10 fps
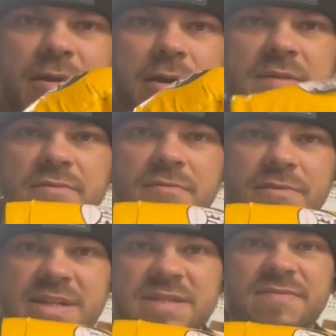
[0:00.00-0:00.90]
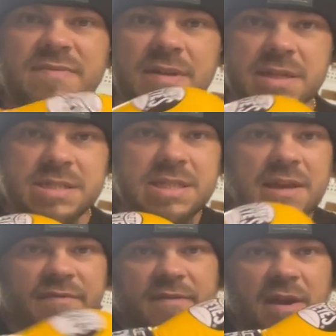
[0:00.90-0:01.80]
looking for a
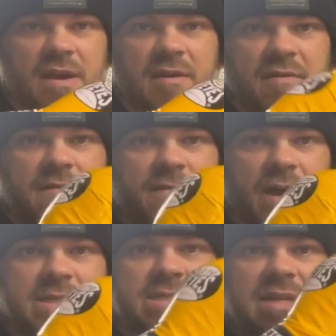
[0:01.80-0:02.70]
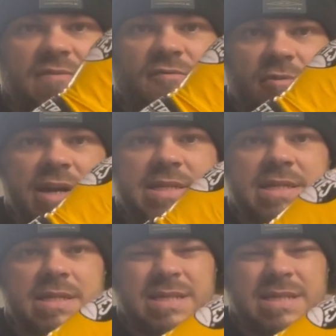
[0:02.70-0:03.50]
stiff wrist,